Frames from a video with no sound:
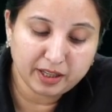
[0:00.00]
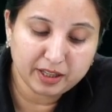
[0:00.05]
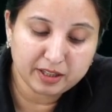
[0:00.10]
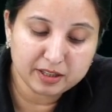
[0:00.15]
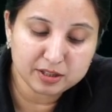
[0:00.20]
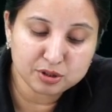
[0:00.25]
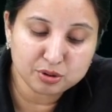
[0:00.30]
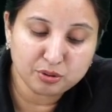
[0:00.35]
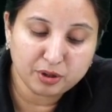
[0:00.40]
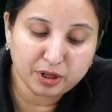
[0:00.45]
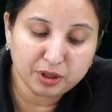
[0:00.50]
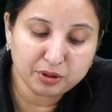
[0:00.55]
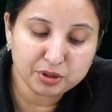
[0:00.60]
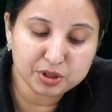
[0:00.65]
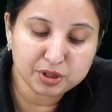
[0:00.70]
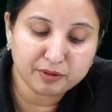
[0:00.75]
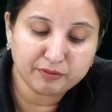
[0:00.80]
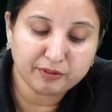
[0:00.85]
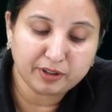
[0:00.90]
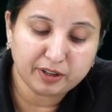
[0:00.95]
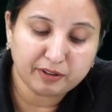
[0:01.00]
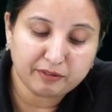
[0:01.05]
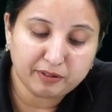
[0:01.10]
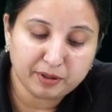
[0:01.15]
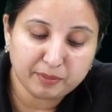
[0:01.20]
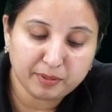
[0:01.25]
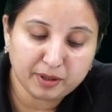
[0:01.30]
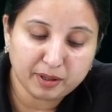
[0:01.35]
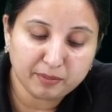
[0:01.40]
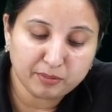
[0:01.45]
it is going to shift
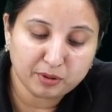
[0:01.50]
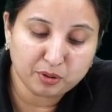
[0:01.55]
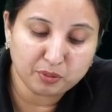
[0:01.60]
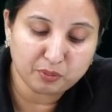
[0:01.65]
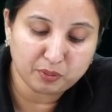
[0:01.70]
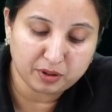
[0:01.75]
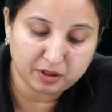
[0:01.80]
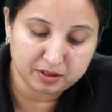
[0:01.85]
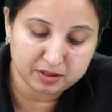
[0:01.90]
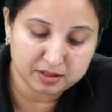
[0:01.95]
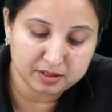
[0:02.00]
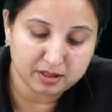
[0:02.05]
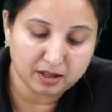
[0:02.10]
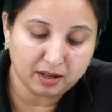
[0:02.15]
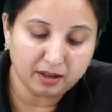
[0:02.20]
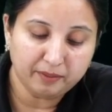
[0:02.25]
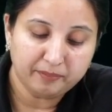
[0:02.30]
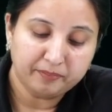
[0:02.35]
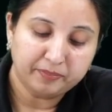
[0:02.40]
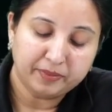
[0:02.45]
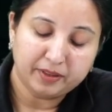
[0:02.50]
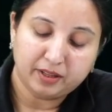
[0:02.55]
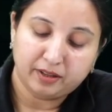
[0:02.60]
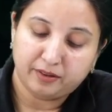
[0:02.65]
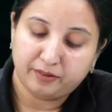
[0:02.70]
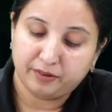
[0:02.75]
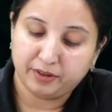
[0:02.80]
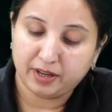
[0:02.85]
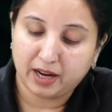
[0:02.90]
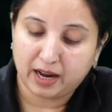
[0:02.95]
equilibrium towards the
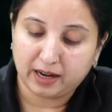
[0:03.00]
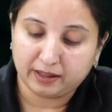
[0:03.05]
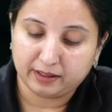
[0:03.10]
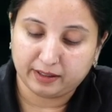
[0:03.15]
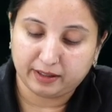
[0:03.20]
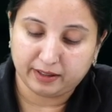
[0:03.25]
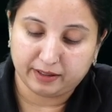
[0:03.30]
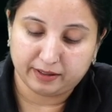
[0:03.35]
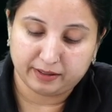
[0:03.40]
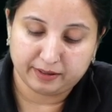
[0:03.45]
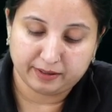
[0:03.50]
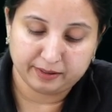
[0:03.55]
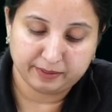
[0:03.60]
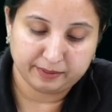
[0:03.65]
reactant.